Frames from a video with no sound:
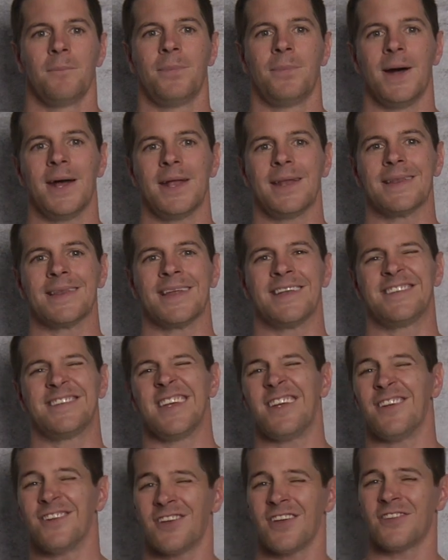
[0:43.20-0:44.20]
But let's
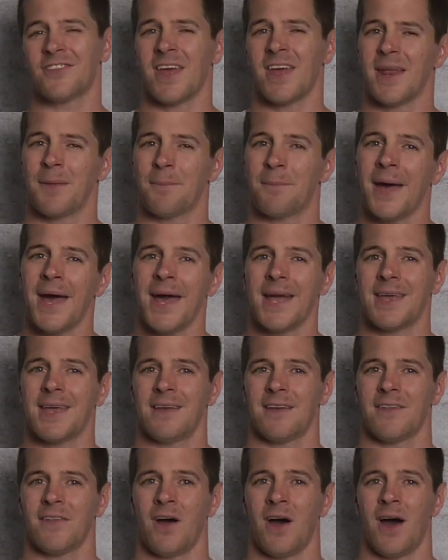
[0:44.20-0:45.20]
say you're just getting back
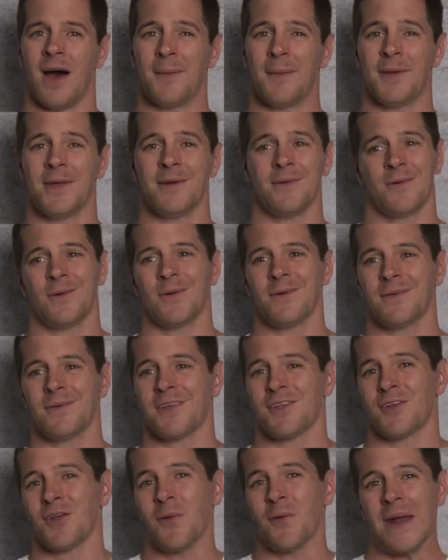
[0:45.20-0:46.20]
into the hobby, or
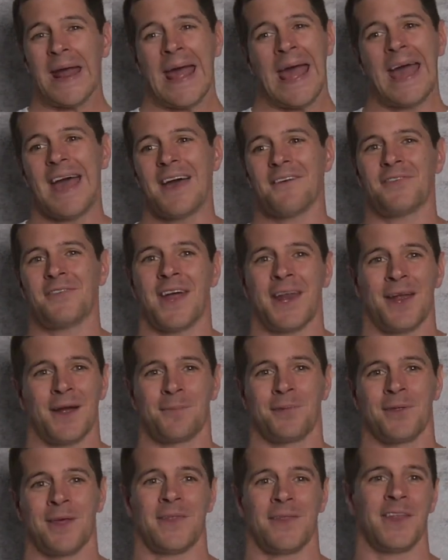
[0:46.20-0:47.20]
you don't have that
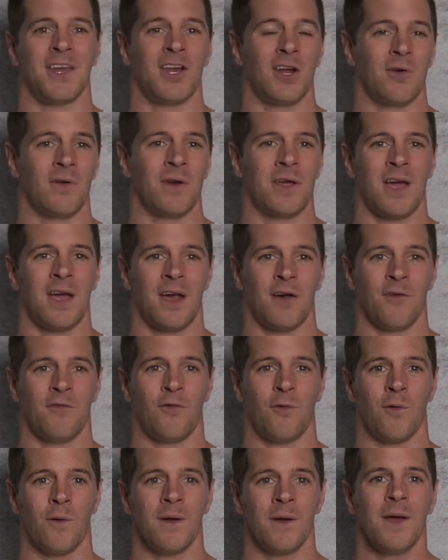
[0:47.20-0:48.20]
airplane that you don't care
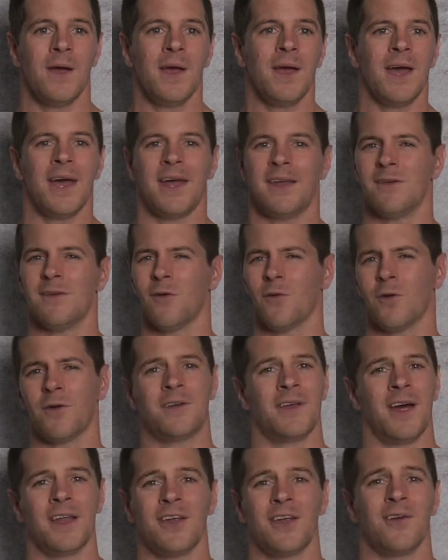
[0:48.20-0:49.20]
for, and or
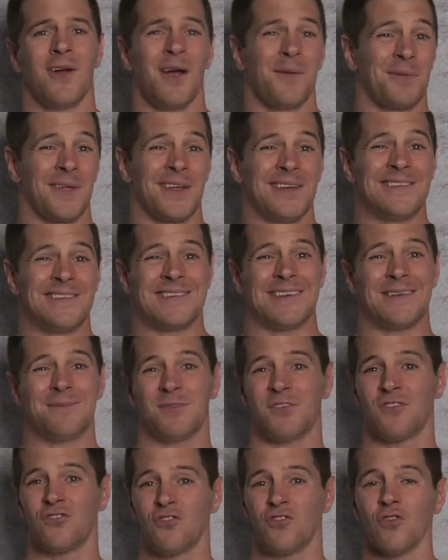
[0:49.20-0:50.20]
none of your airplanes
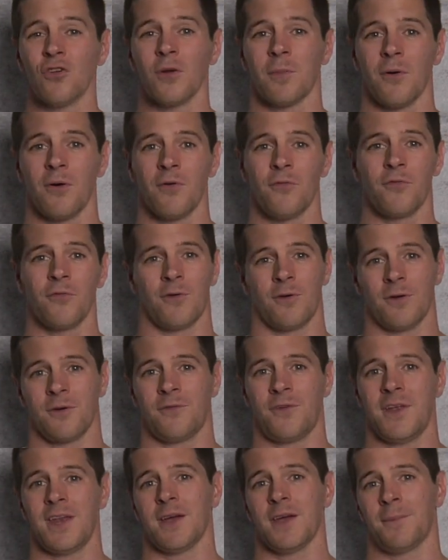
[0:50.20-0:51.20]
seem suitable for
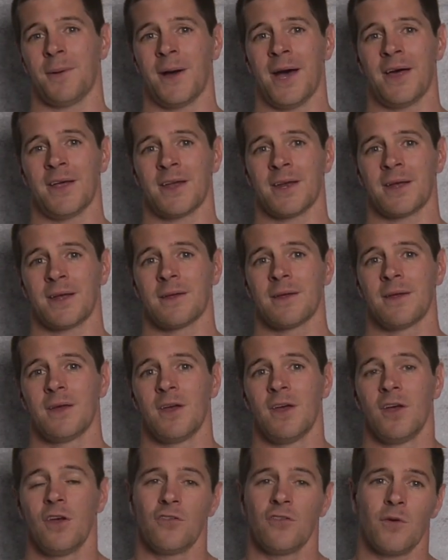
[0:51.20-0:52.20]
video piloting.
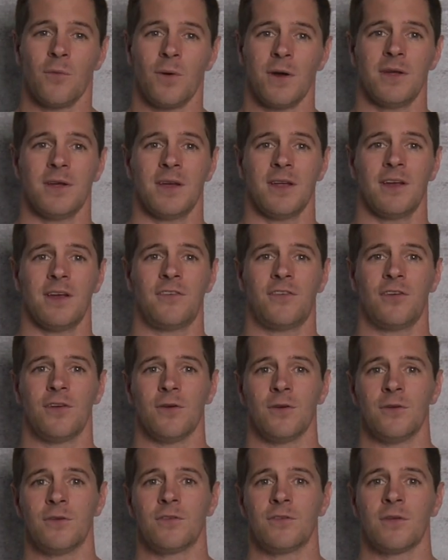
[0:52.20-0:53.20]
So what are you gonna
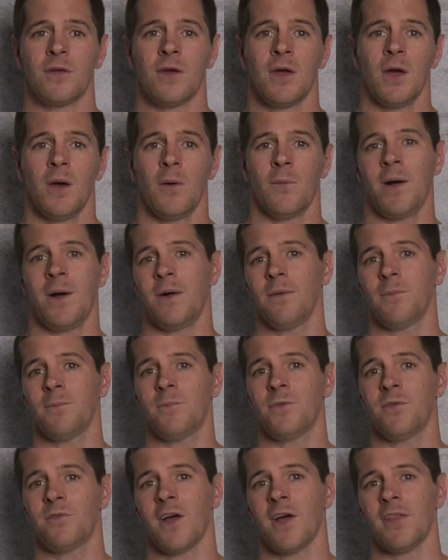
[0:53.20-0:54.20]
choose?
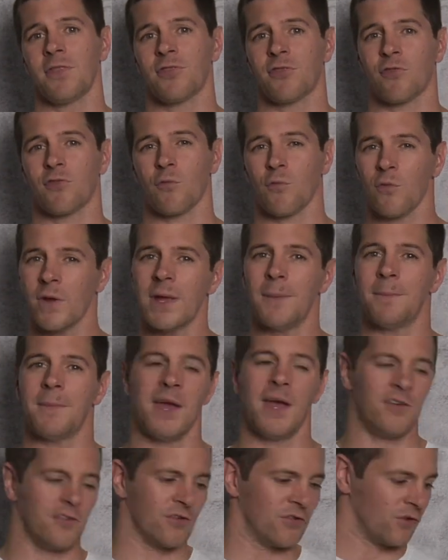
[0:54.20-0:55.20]
Well, you've got three
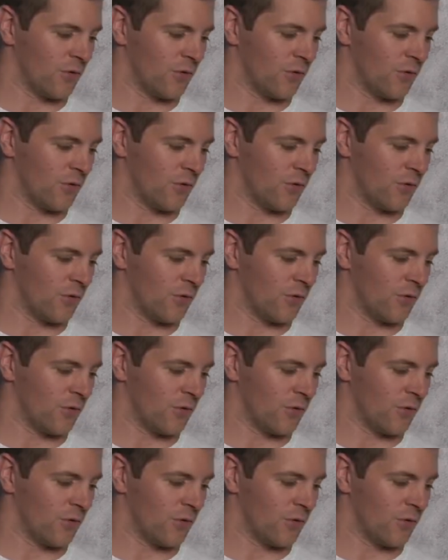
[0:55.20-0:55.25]
major